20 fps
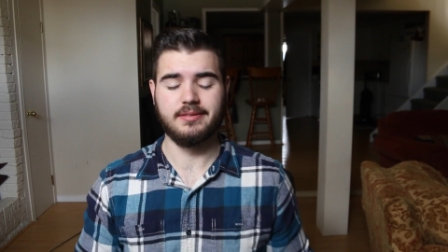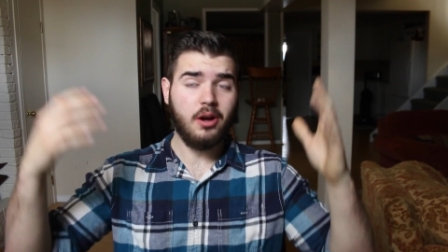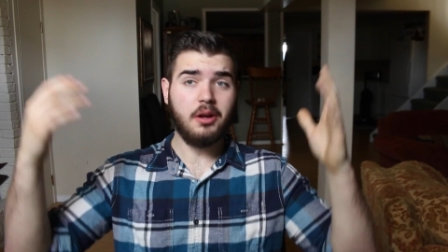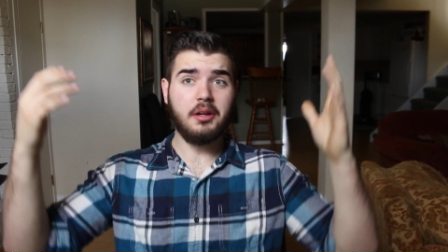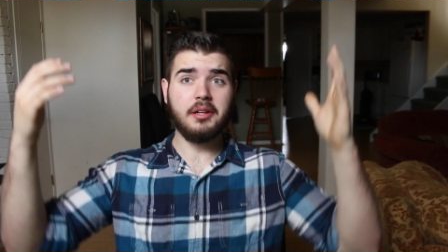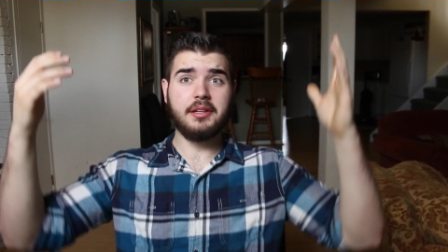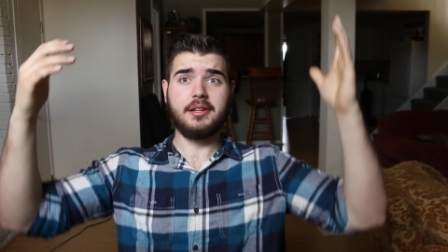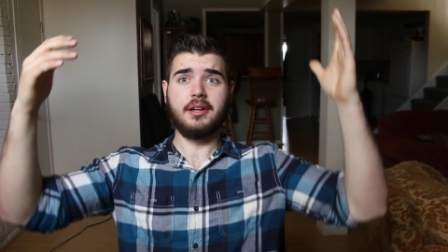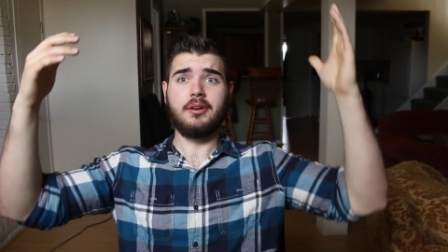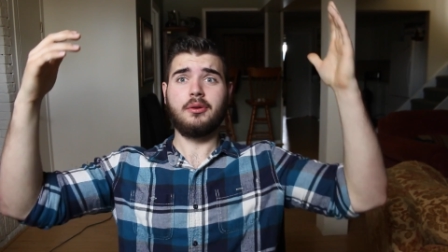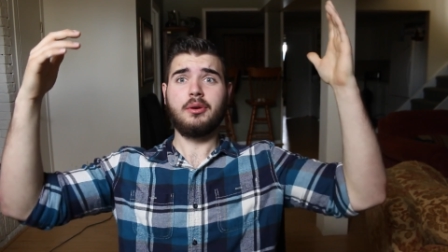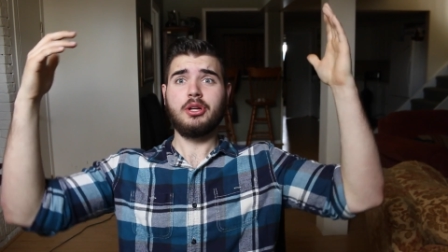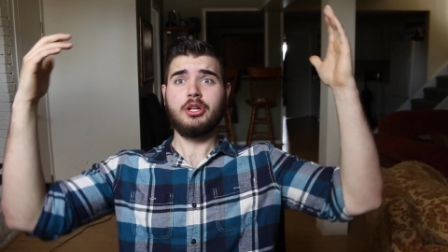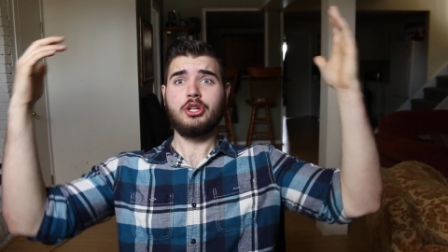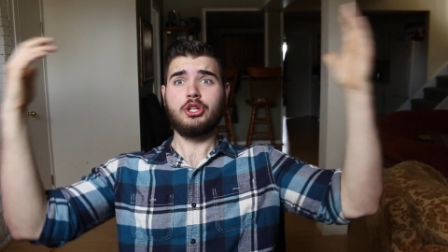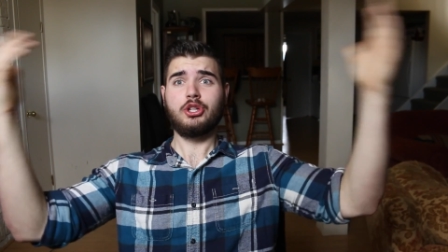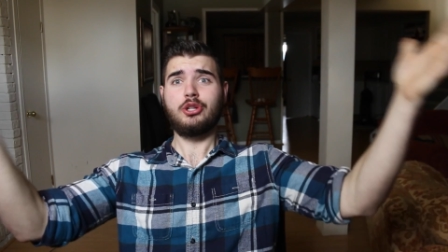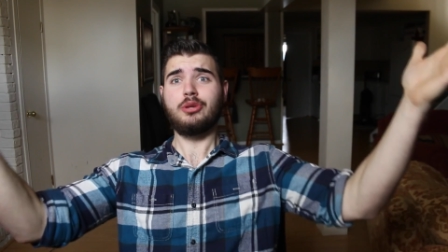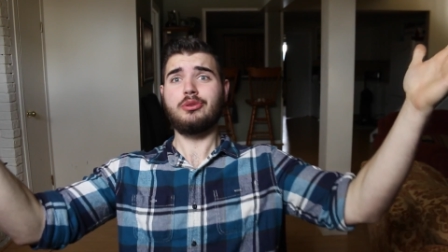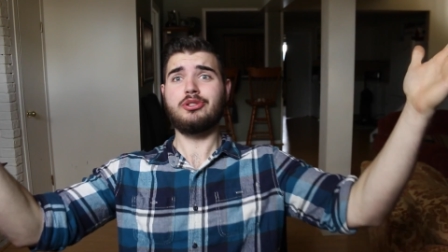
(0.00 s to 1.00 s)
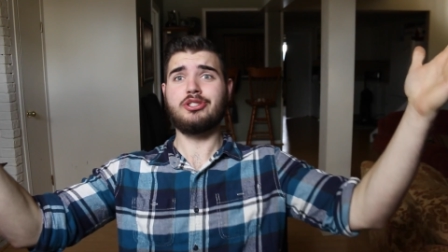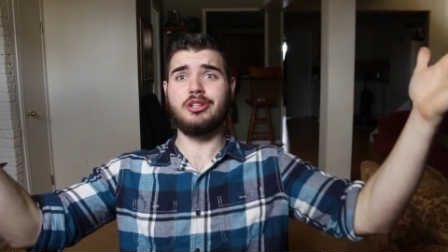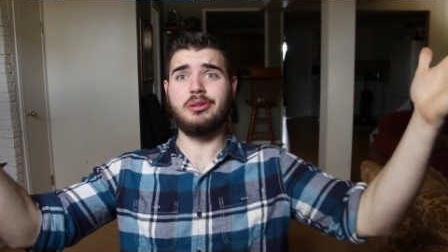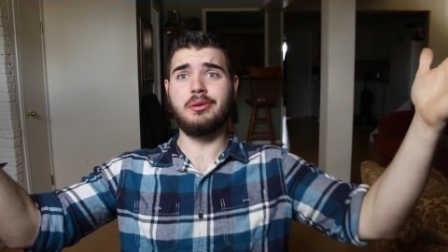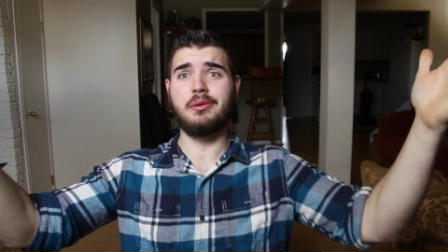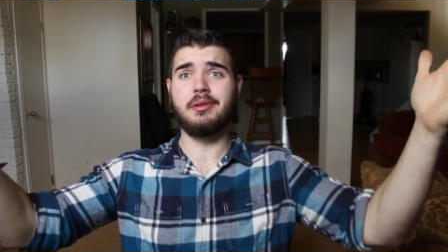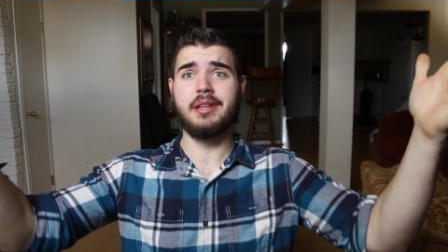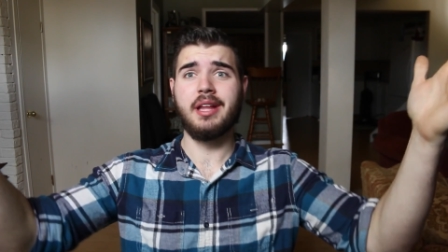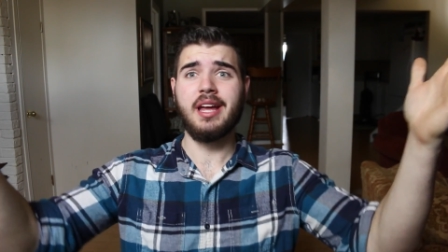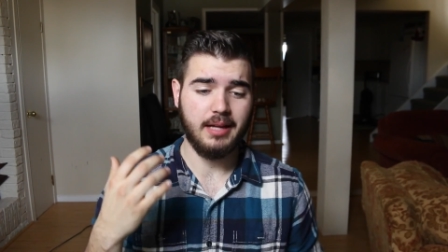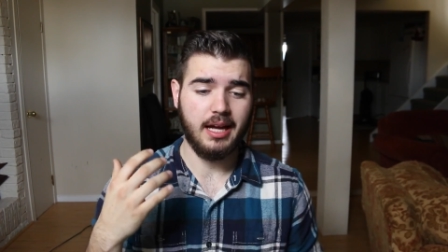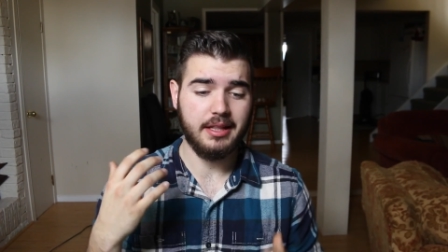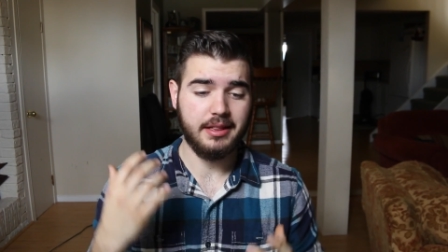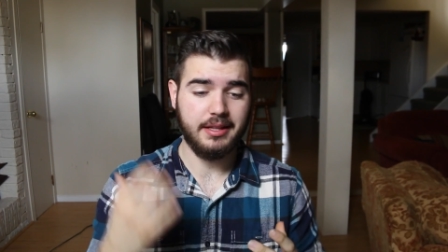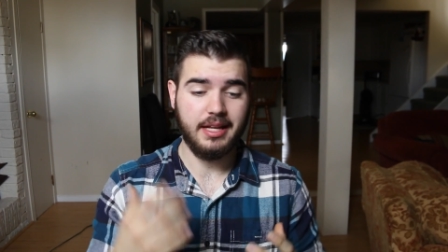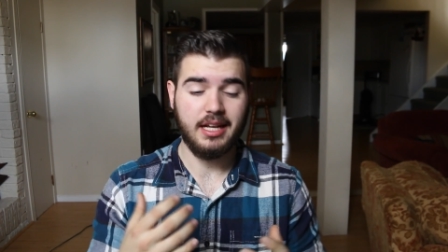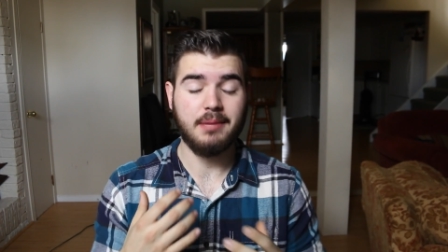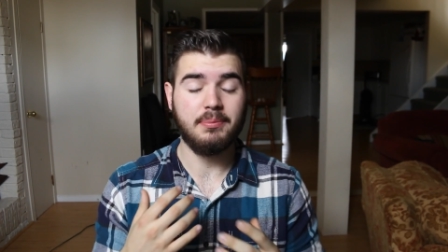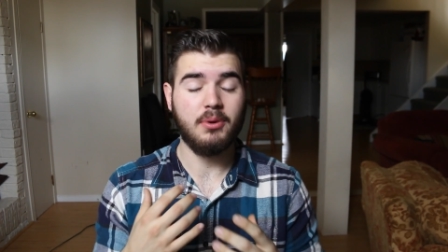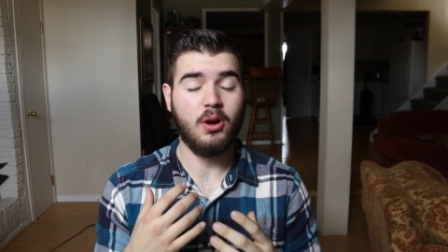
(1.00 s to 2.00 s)
Also, huge news, I
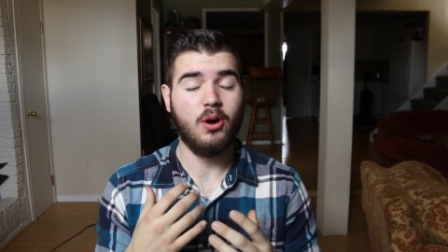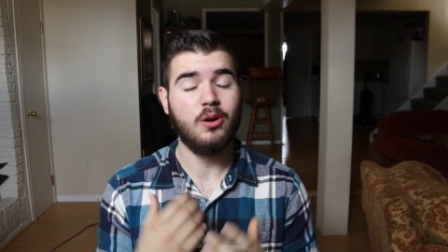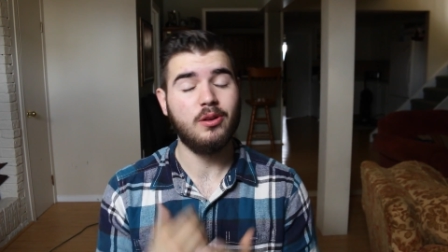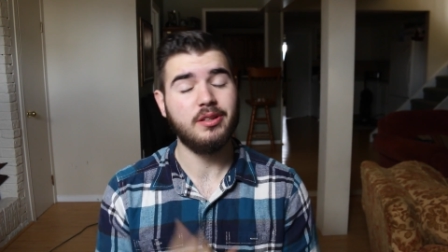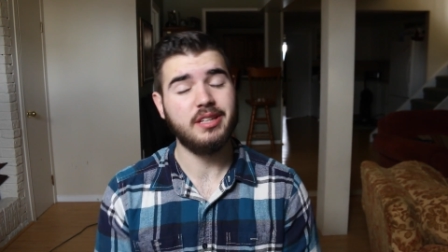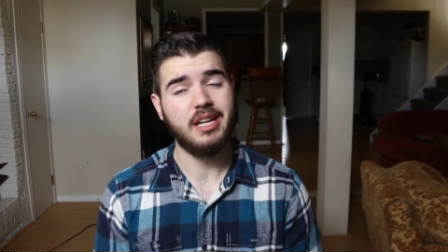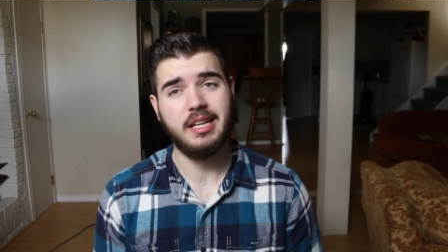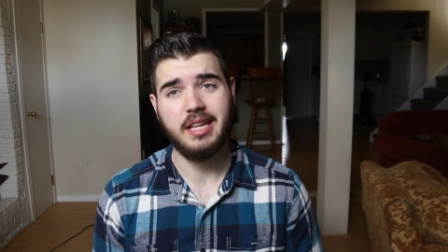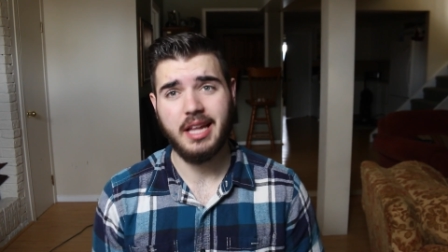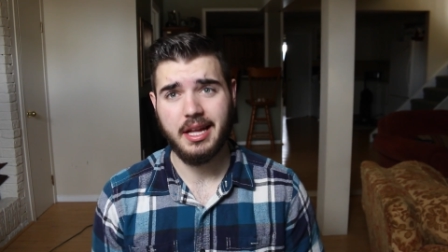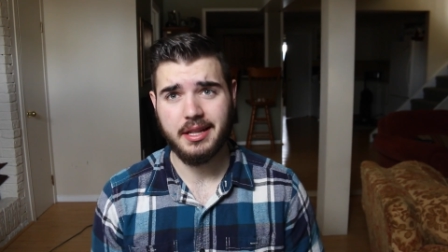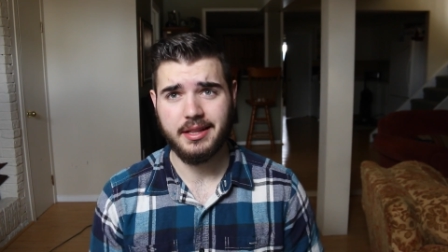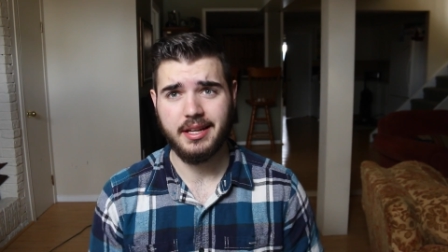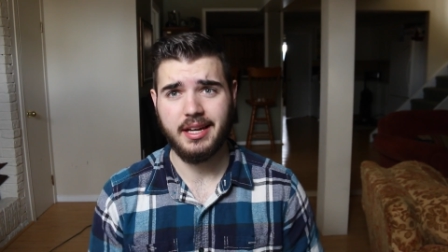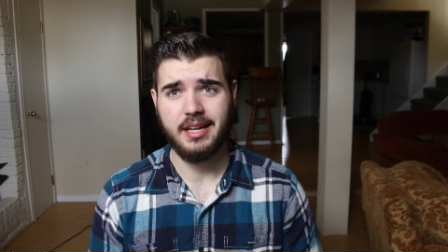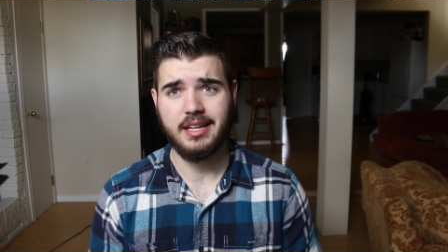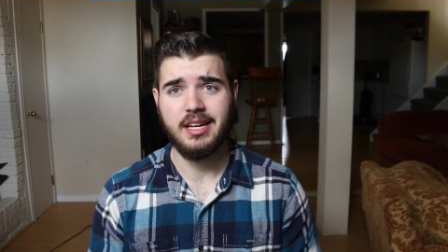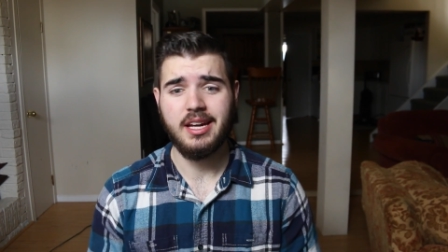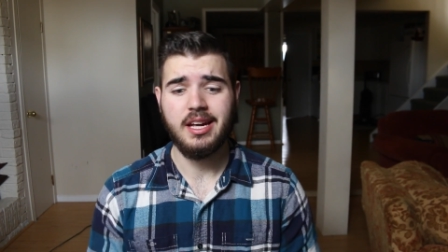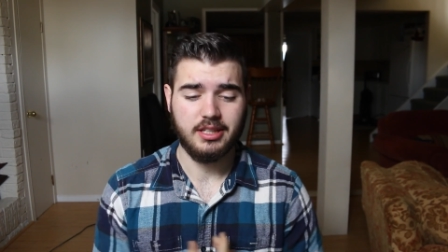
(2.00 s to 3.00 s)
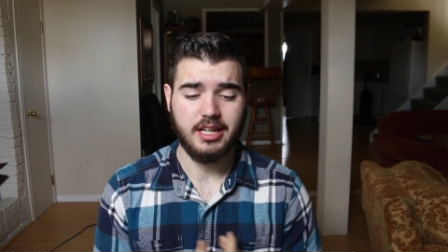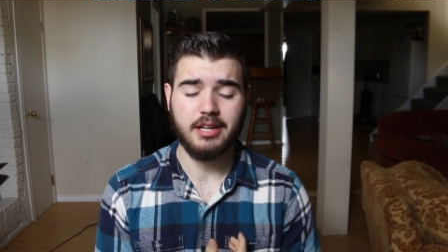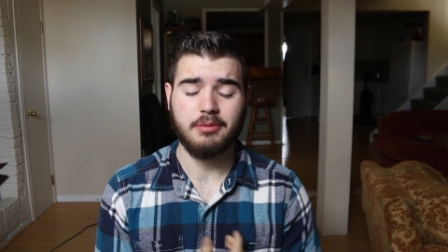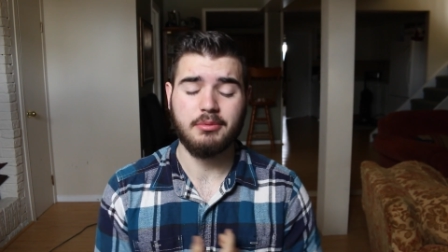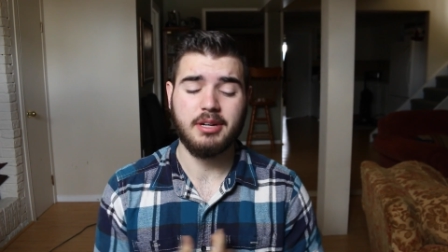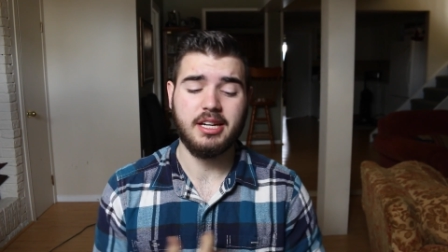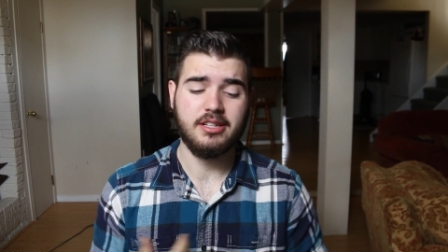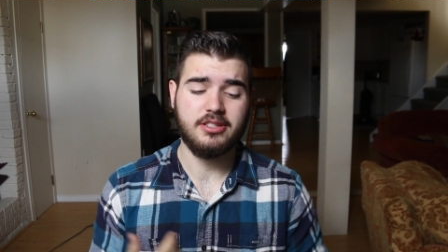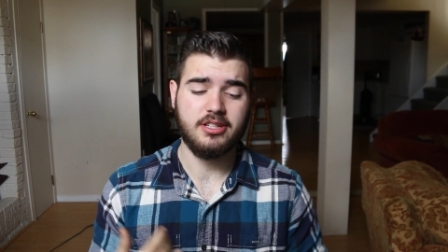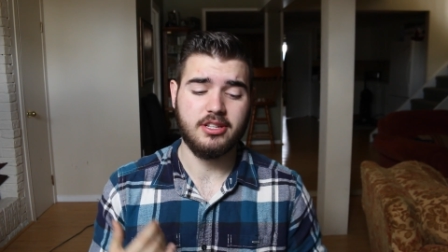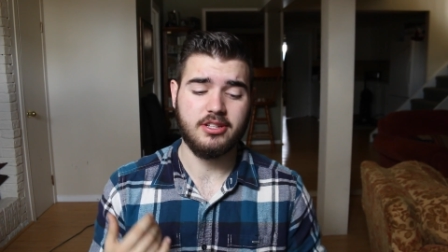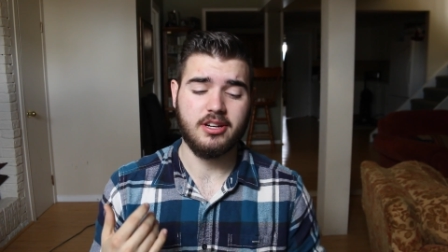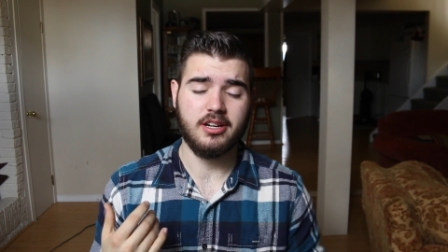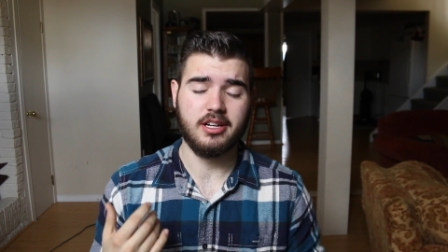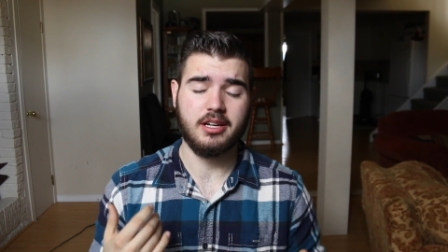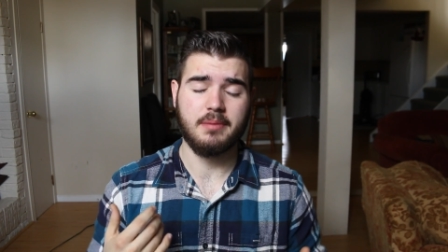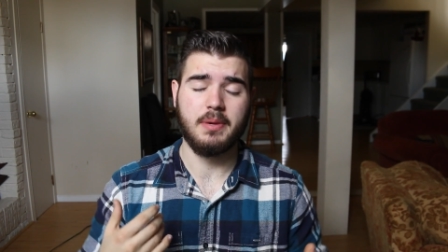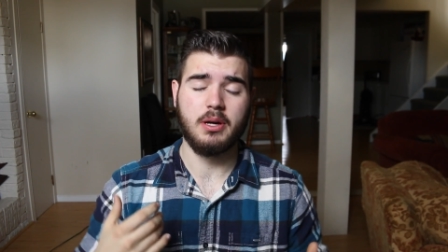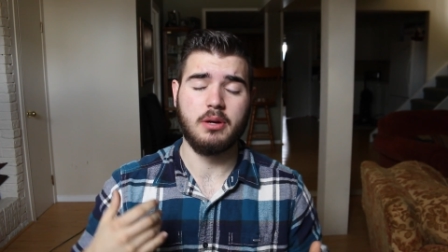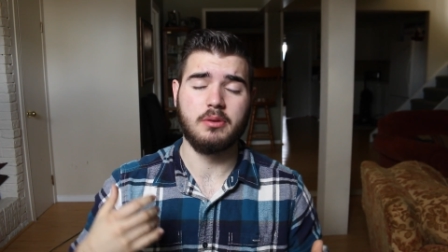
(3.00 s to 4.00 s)
stayed up all night last night getting ready to
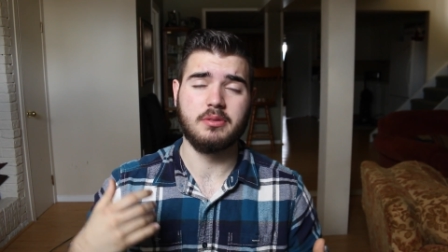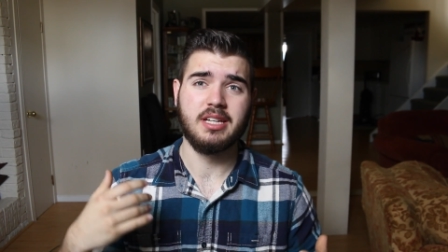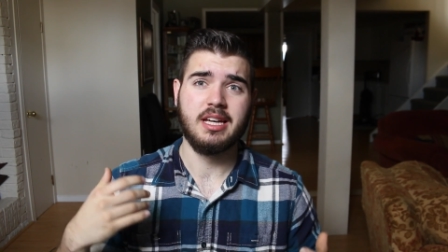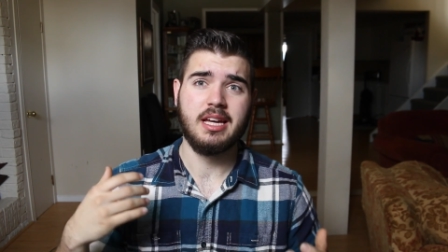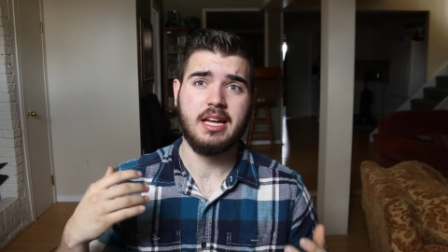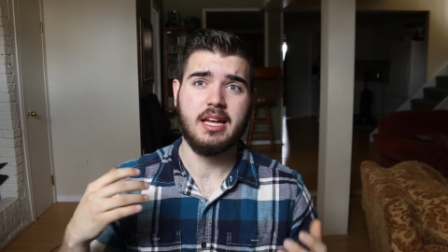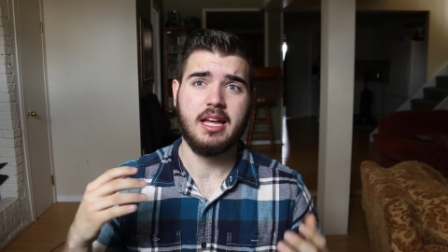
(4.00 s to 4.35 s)
talk about